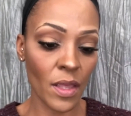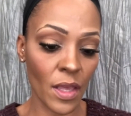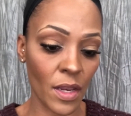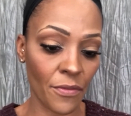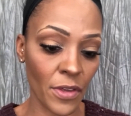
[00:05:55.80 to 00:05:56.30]

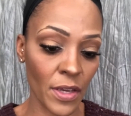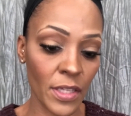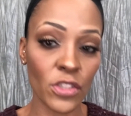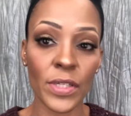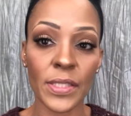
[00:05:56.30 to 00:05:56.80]
And if you're
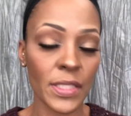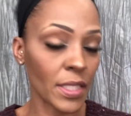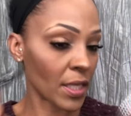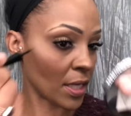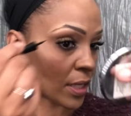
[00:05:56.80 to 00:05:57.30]

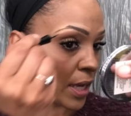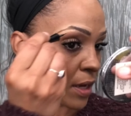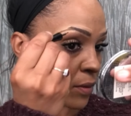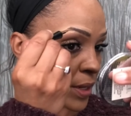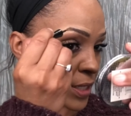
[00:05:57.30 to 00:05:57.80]
interested in
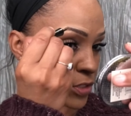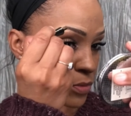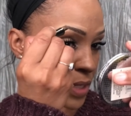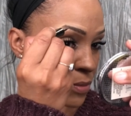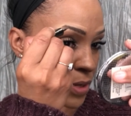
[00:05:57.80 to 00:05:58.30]
how I do
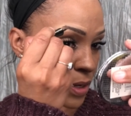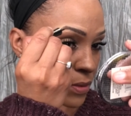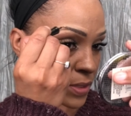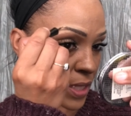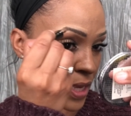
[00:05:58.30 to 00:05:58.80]
my
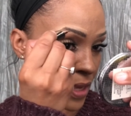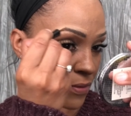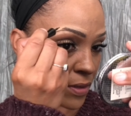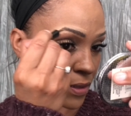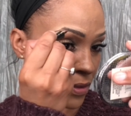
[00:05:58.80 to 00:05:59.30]
brows, I
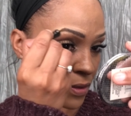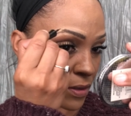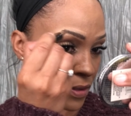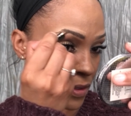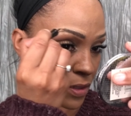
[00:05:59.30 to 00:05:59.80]
have
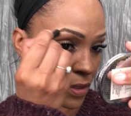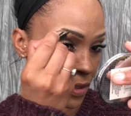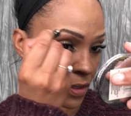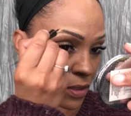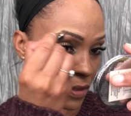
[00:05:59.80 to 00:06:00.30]
another
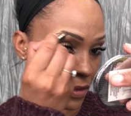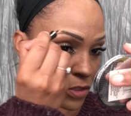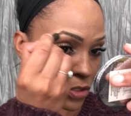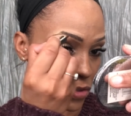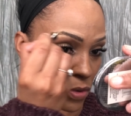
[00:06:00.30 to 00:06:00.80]

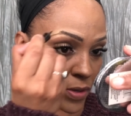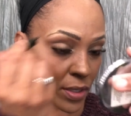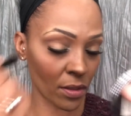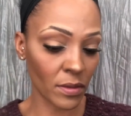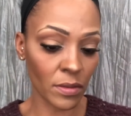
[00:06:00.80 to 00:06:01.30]

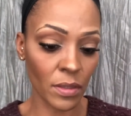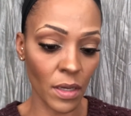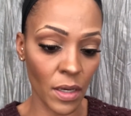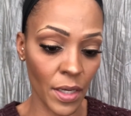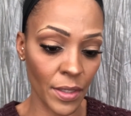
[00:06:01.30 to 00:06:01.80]
tutorial
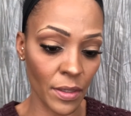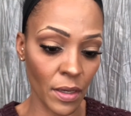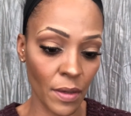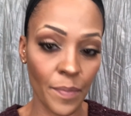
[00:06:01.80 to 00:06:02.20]
on